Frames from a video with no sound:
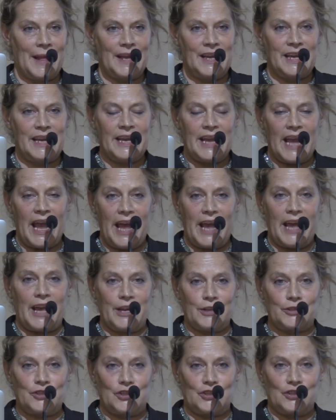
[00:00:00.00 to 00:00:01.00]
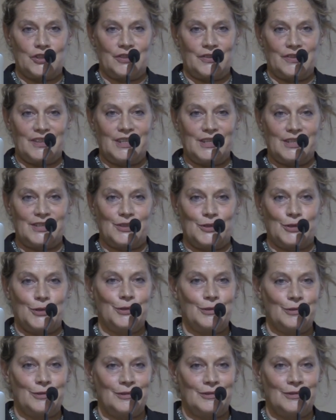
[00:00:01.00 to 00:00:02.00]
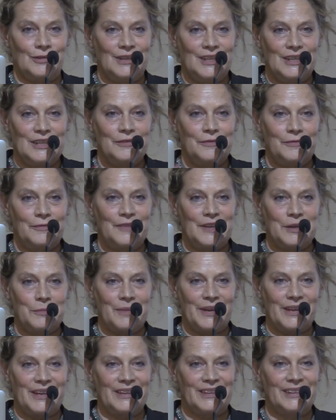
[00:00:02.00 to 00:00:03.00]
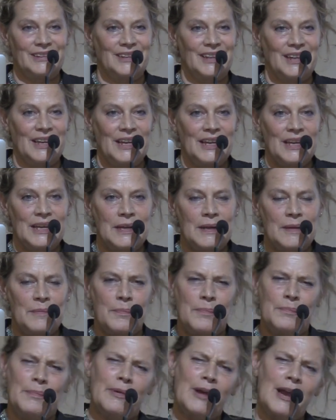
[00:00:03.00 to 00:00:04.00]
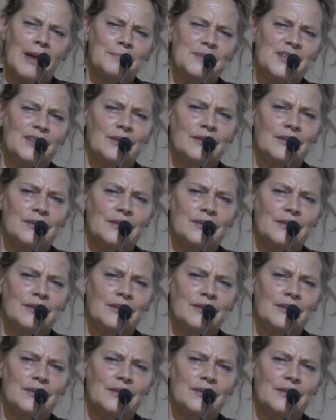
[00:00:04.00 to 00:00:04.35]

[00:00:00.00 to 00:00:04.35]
He hatched these two female, perhaps